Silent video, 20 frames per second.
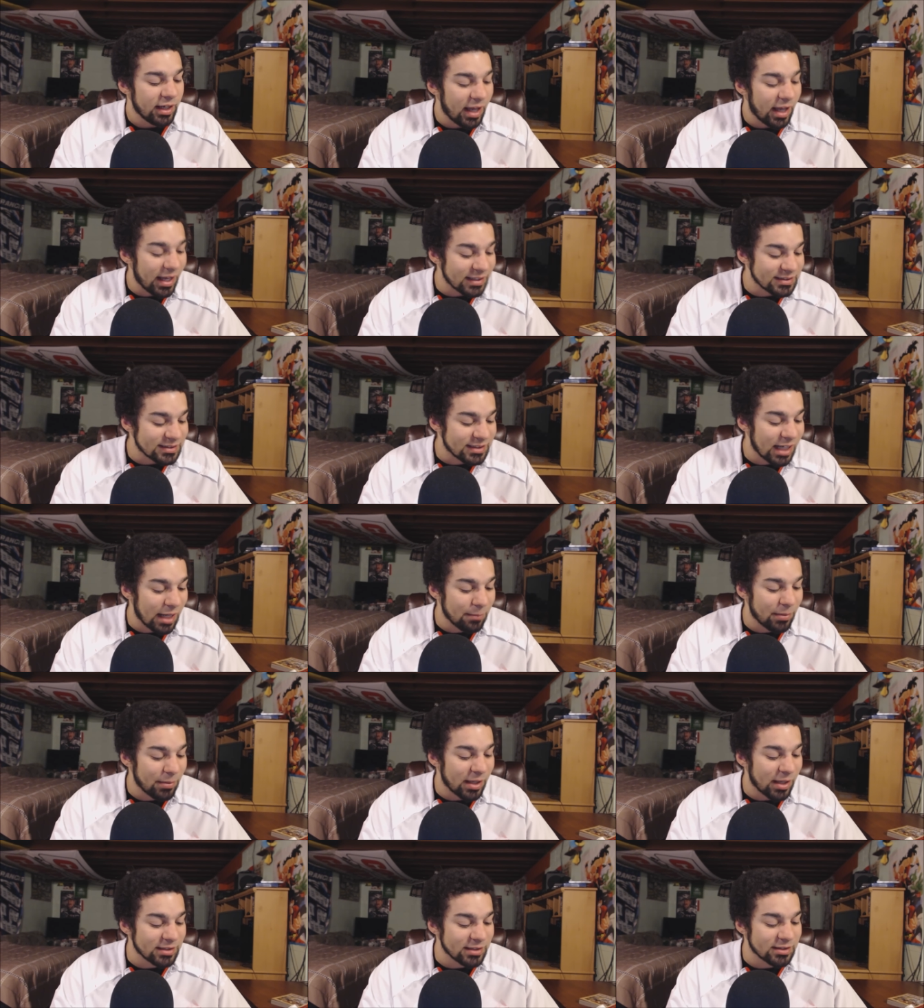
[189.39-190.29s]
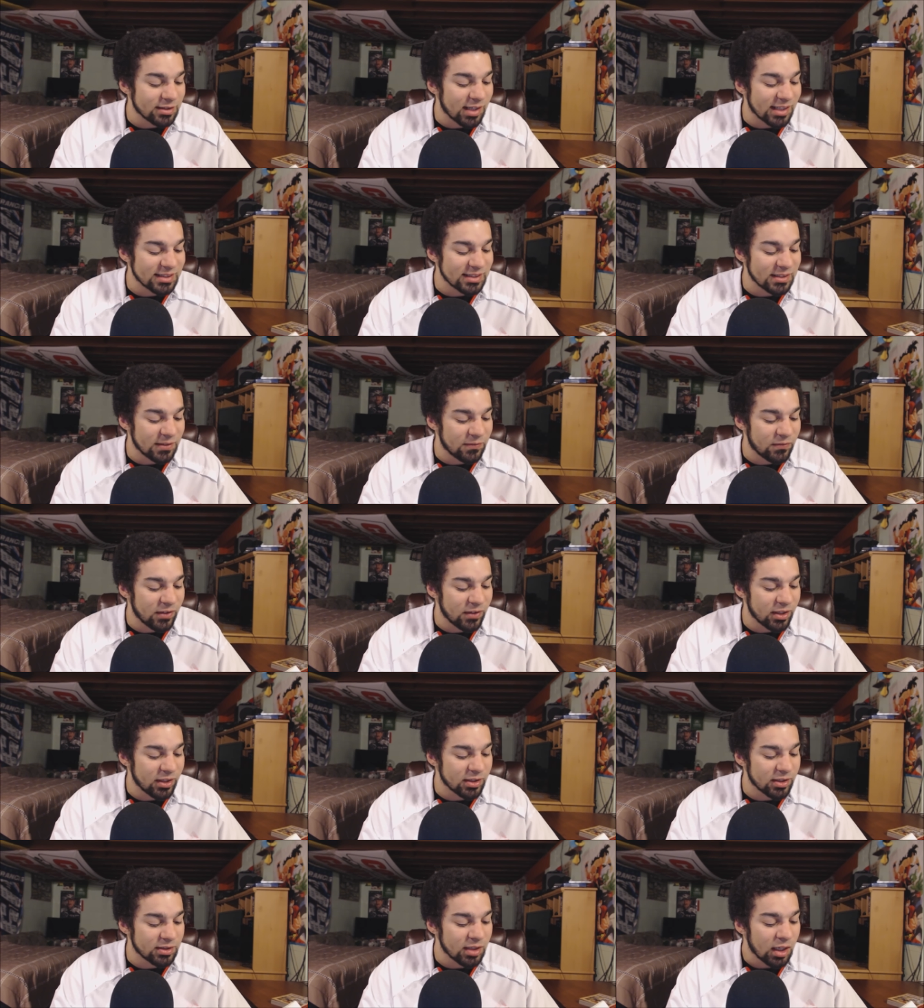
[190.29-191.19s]
As time passes, Asuna
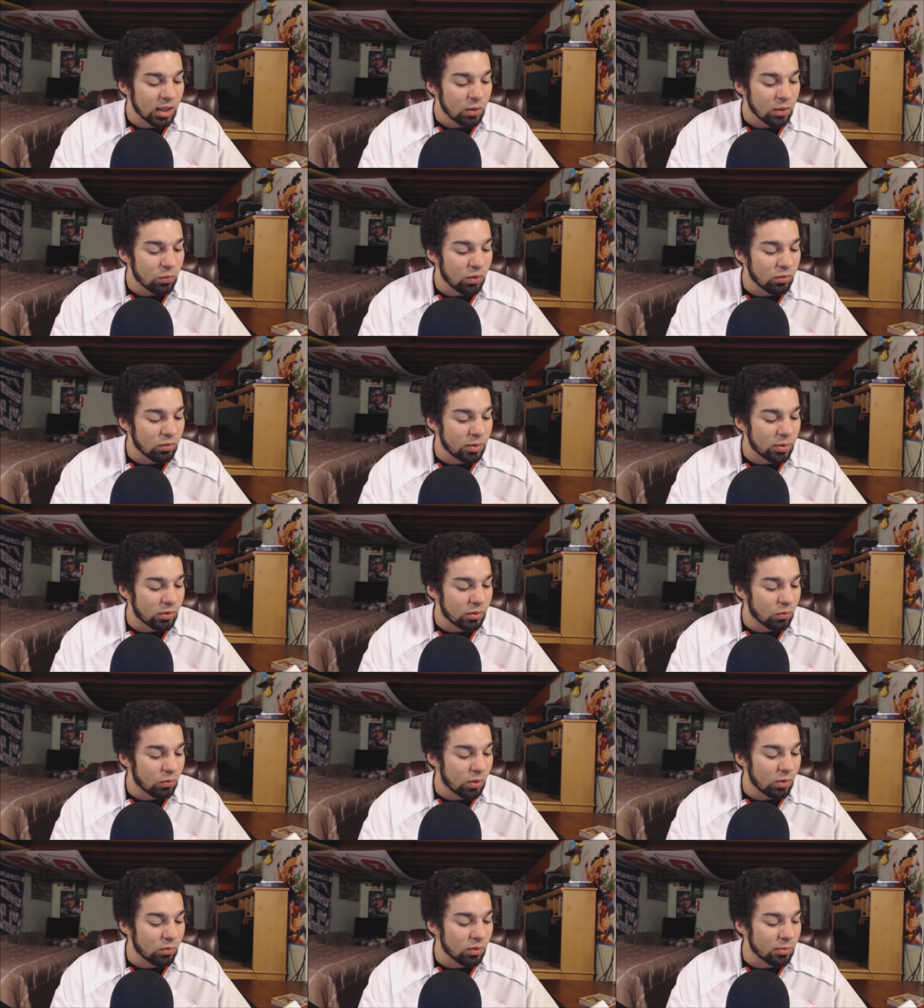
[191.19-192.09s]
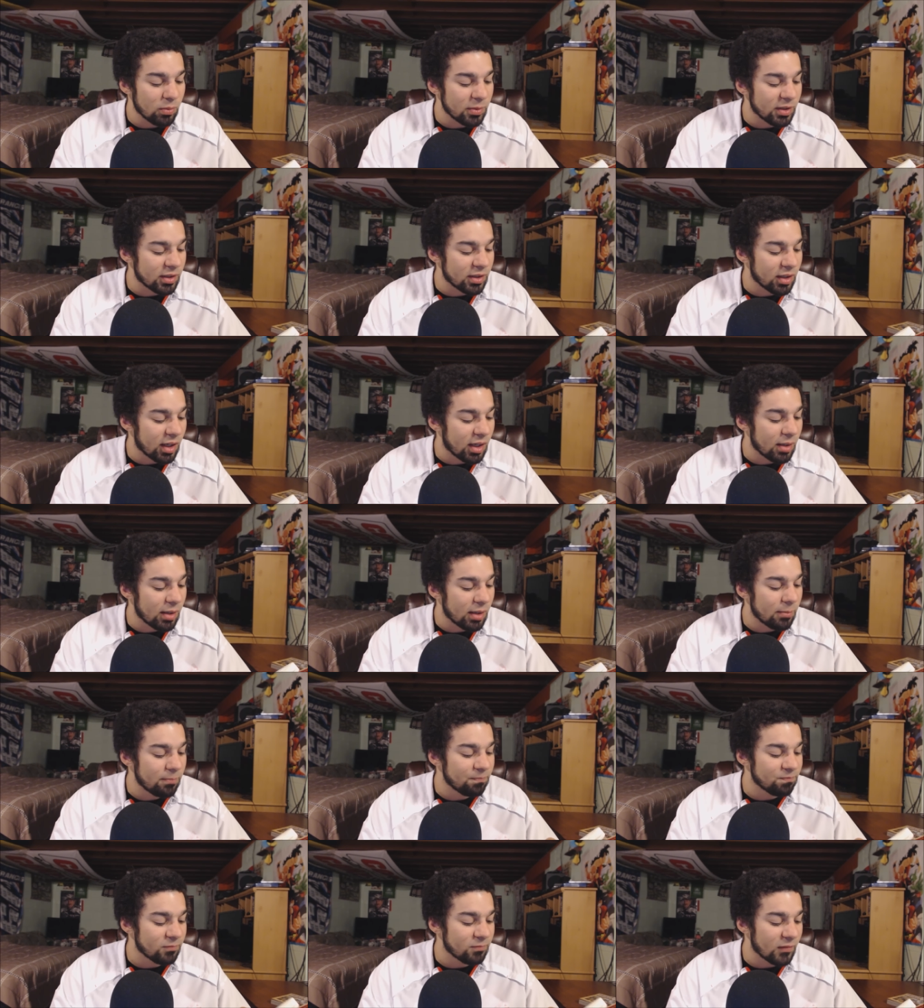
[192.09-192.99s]
fears what what will
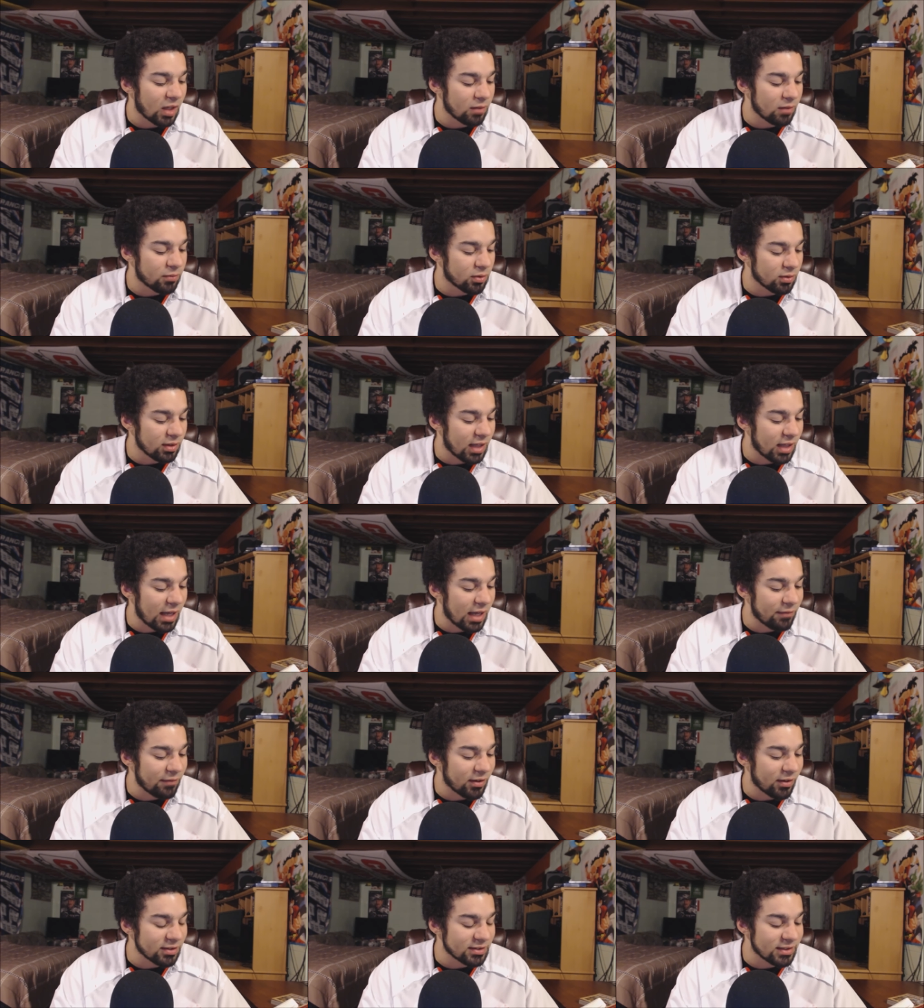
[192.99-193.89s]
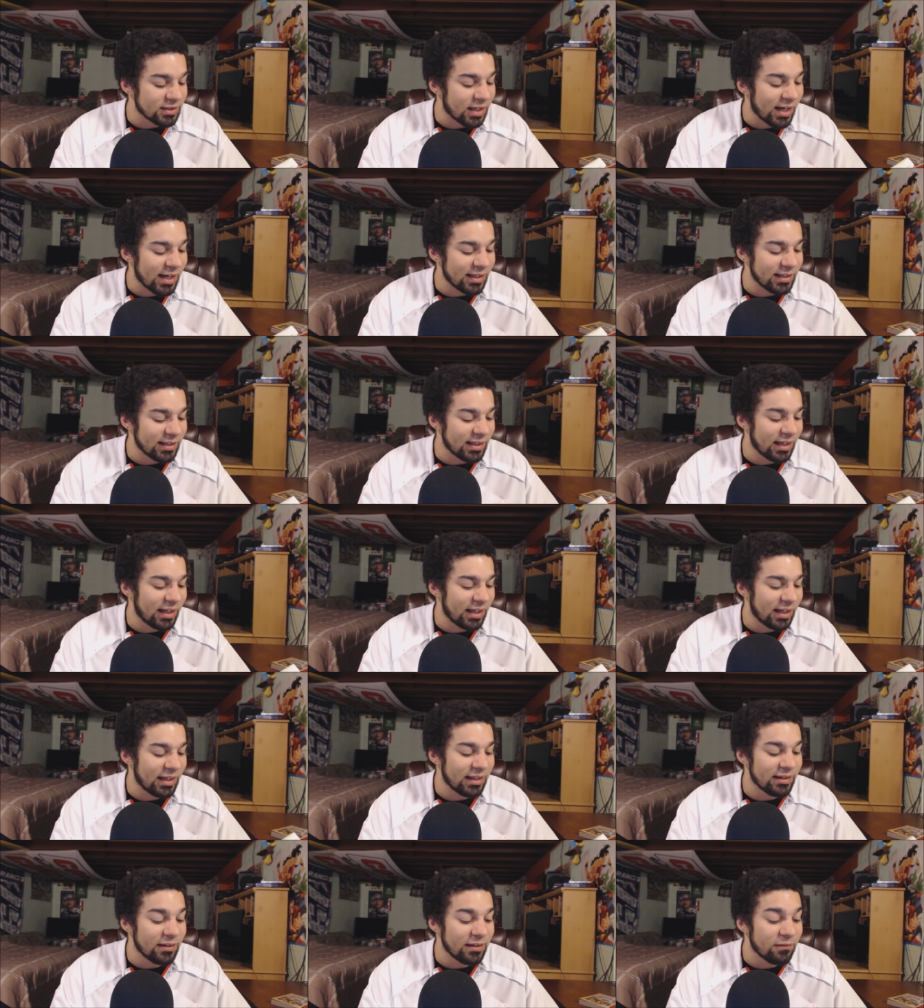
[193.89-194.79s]
become of her life outside
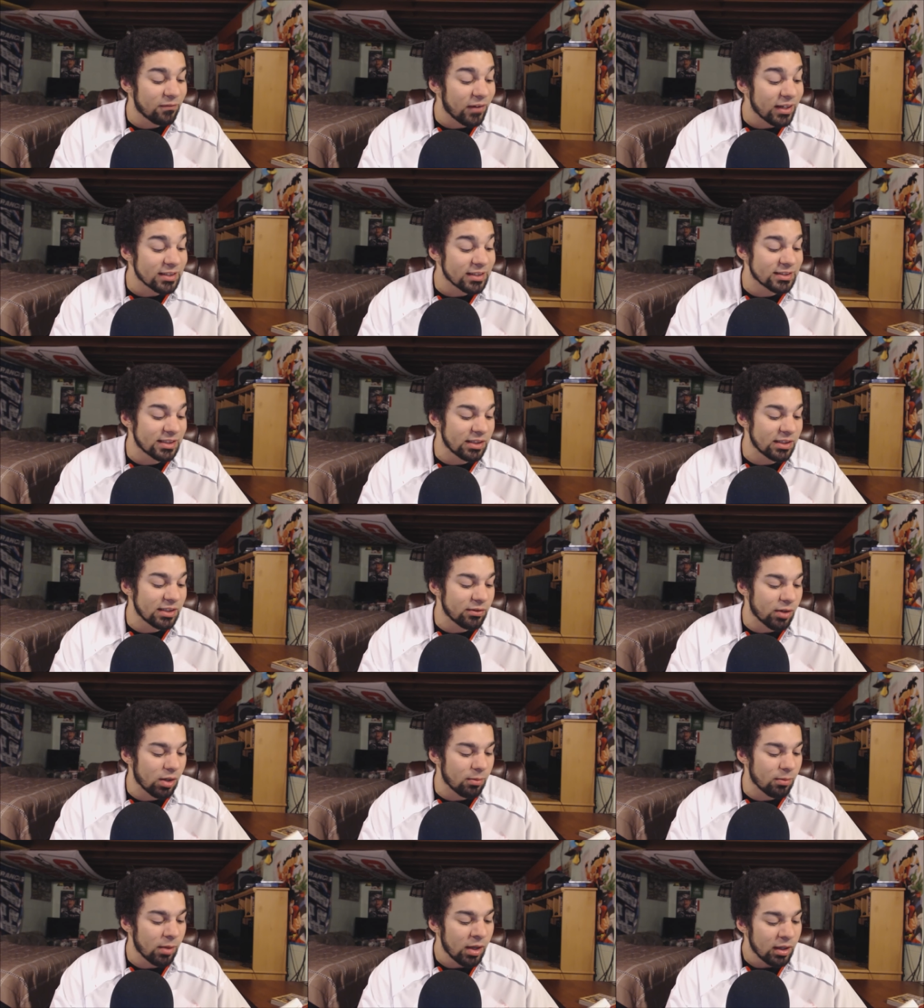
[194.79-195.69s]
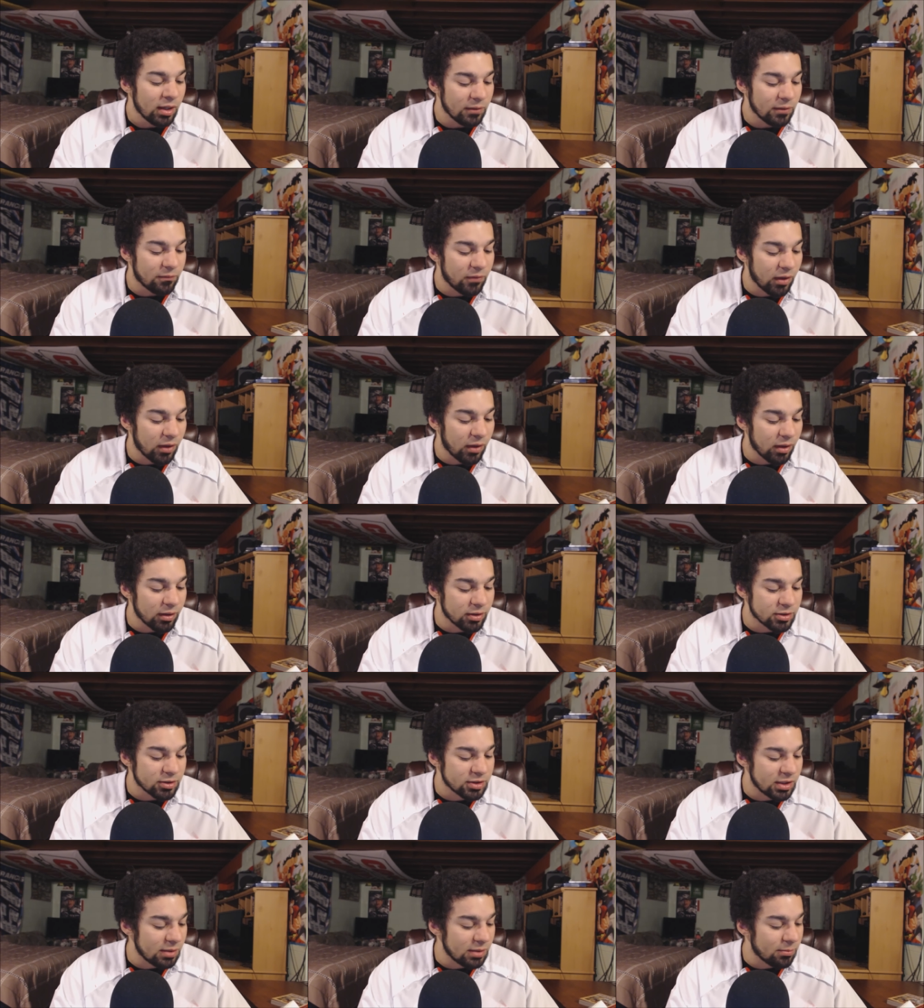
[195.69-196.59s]
in the fantasy realm. The
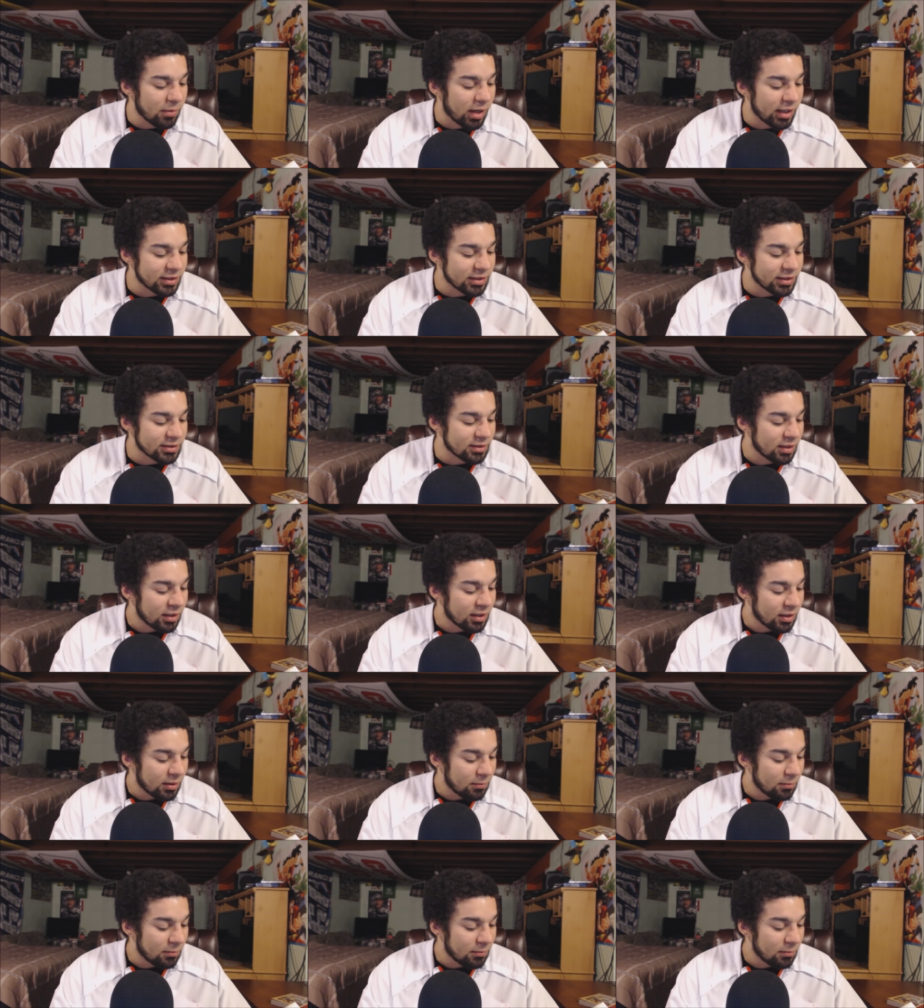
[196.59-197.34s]
failure she might